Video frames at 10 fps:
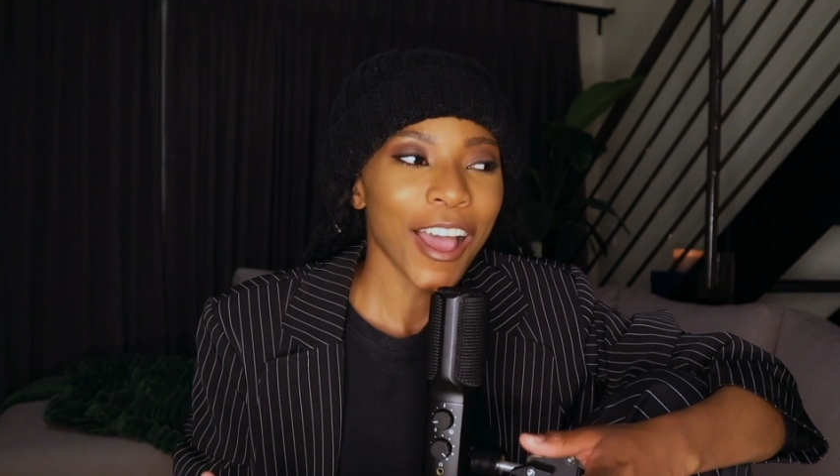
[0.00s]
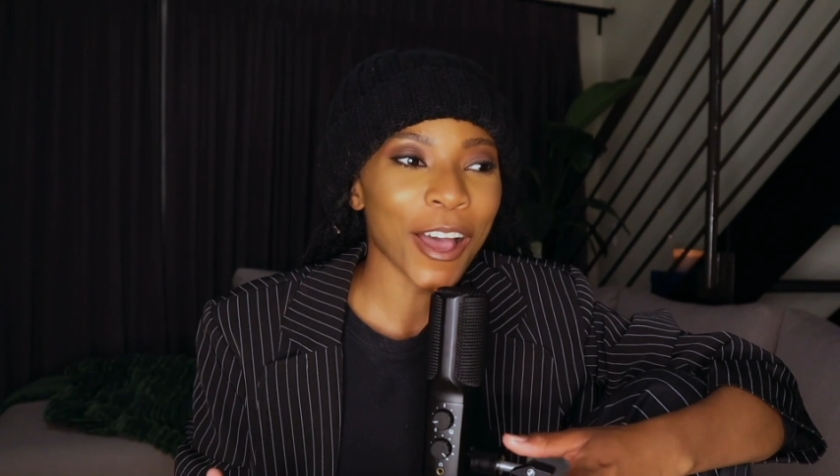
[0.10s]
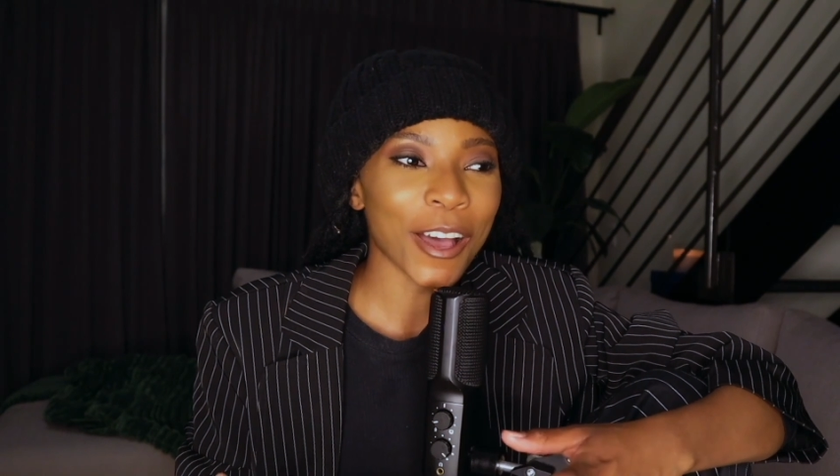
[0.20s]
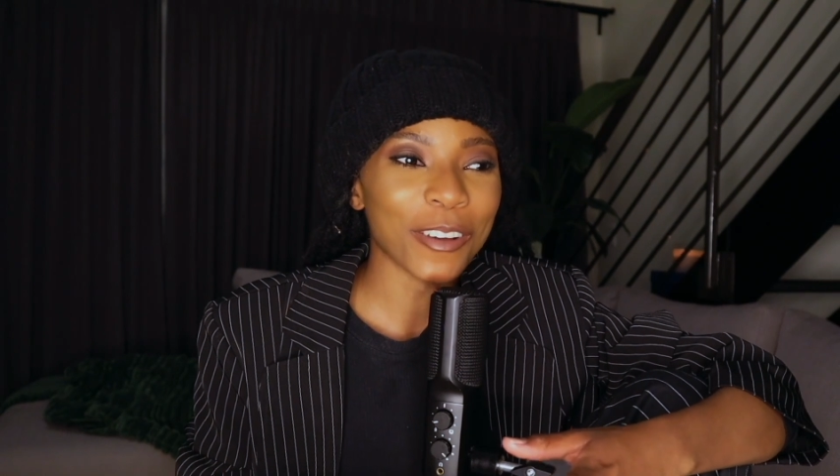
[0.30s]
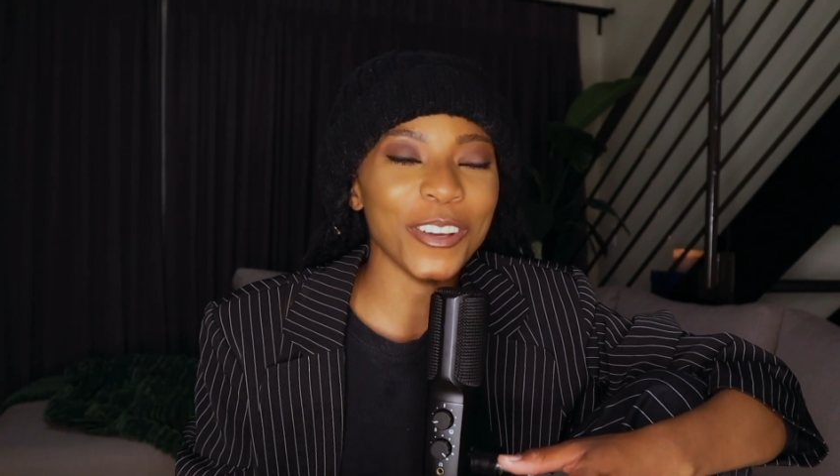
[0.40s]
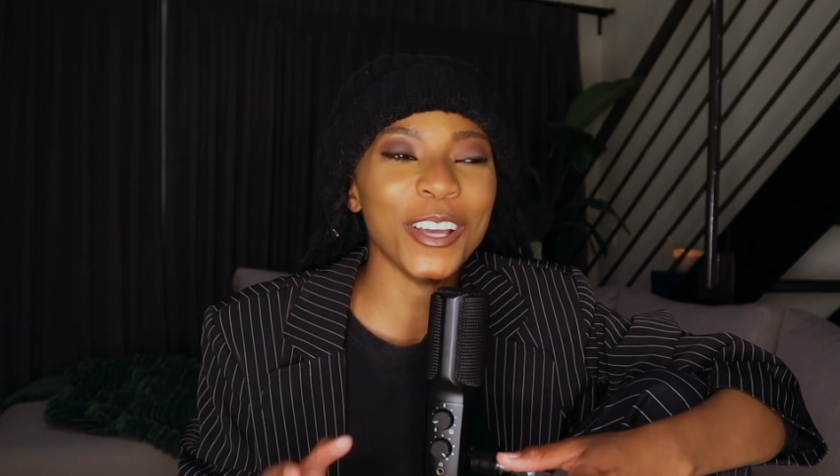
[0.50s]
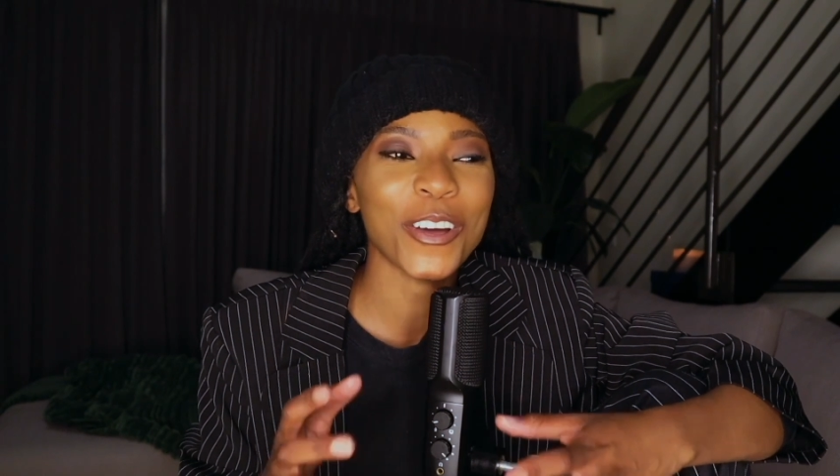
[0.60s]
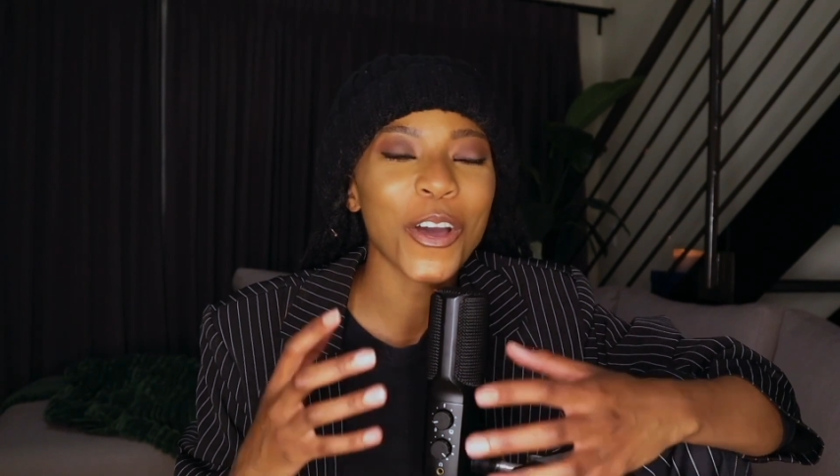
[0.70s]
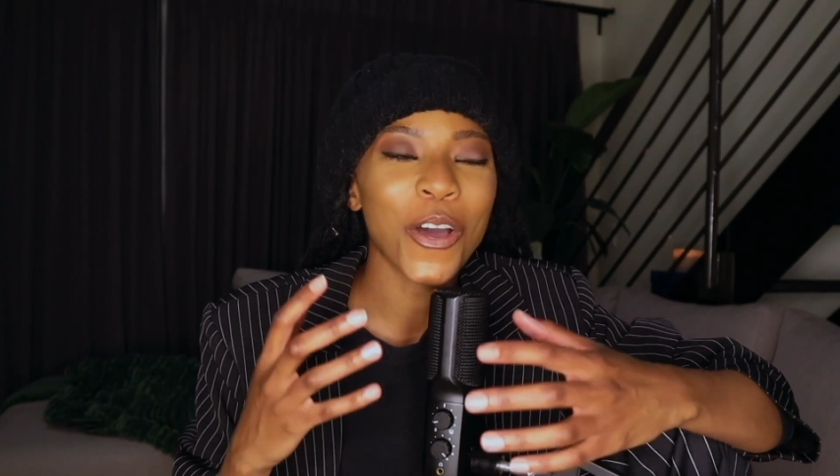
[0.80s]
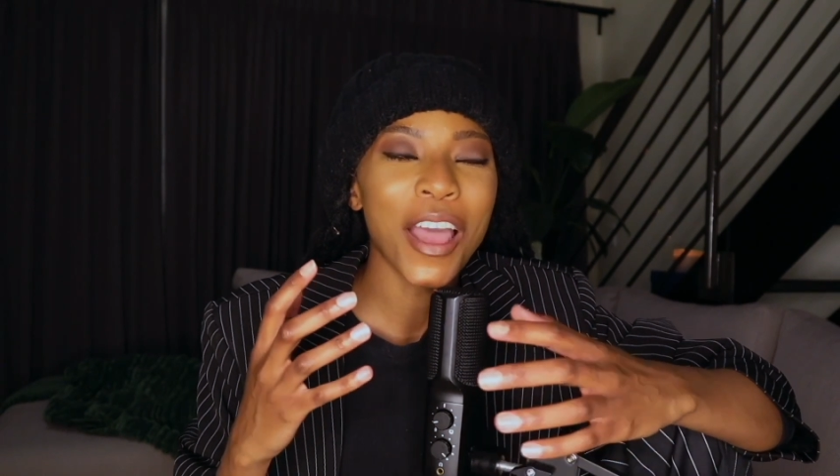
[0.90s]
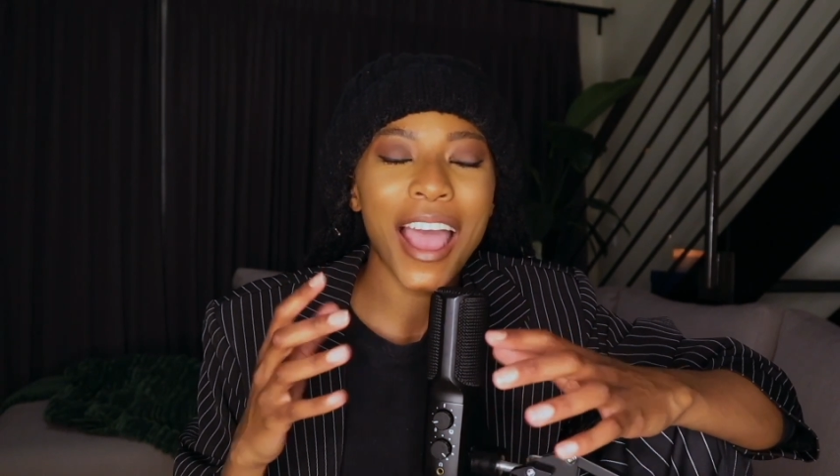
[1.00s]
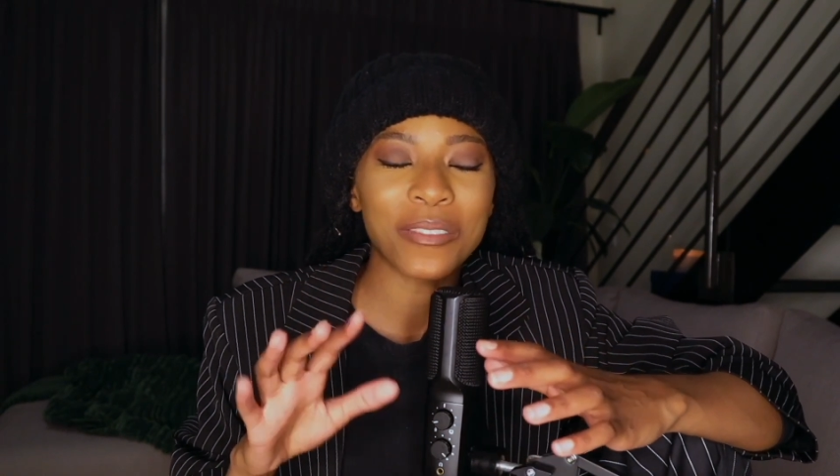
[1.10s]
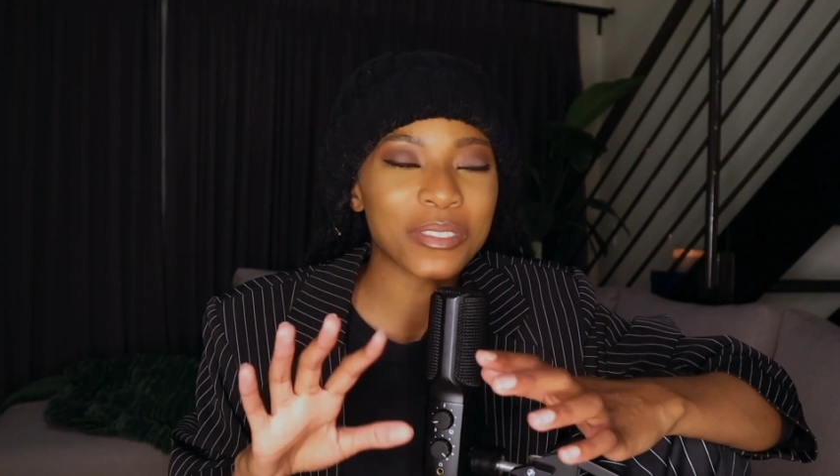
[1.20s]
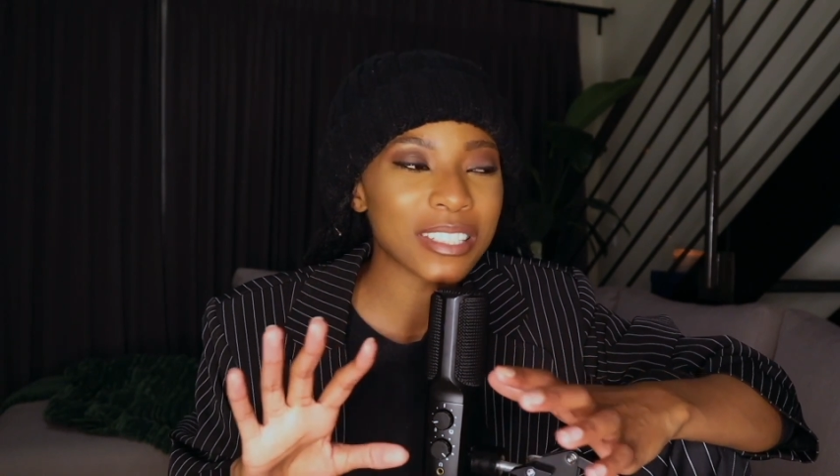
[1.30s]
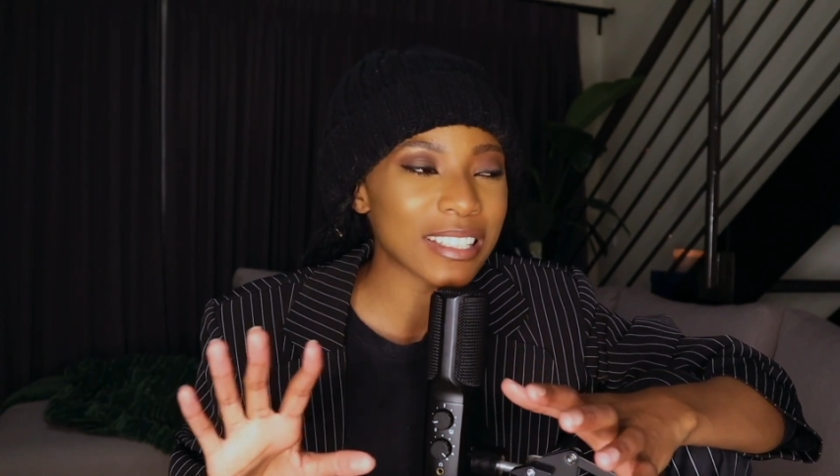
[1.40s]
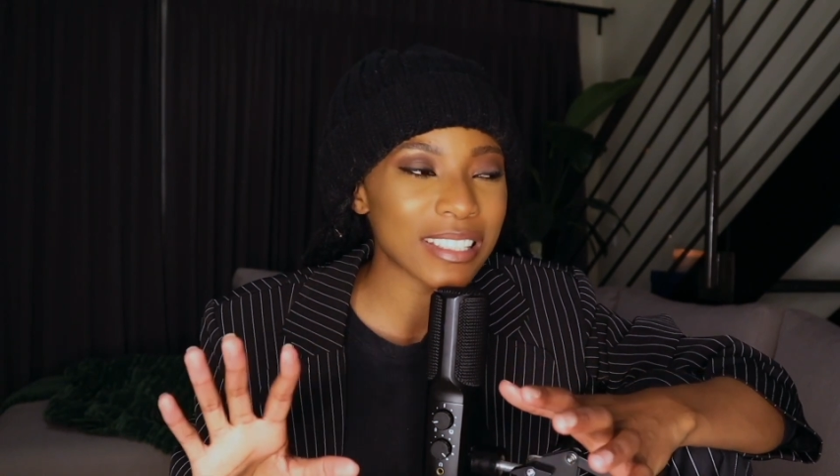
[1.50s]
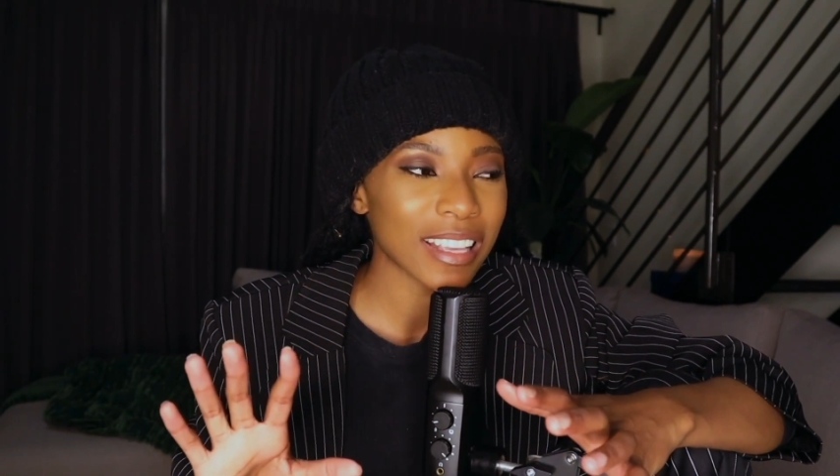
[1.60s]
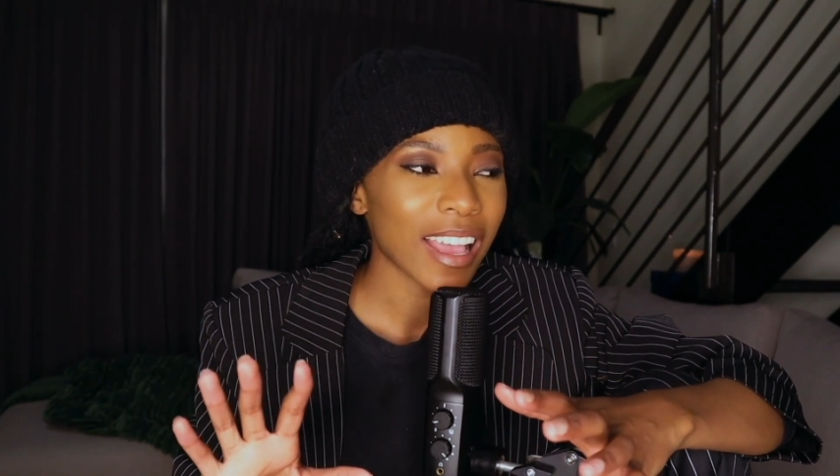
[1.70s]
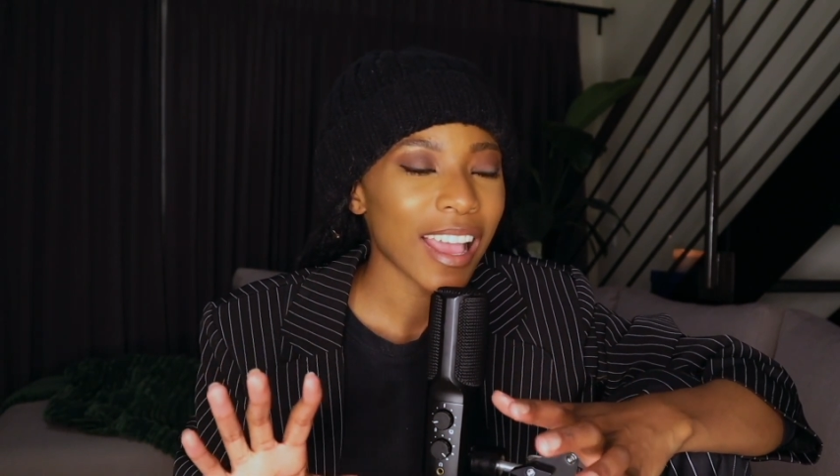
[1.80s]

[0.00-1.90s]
I'm just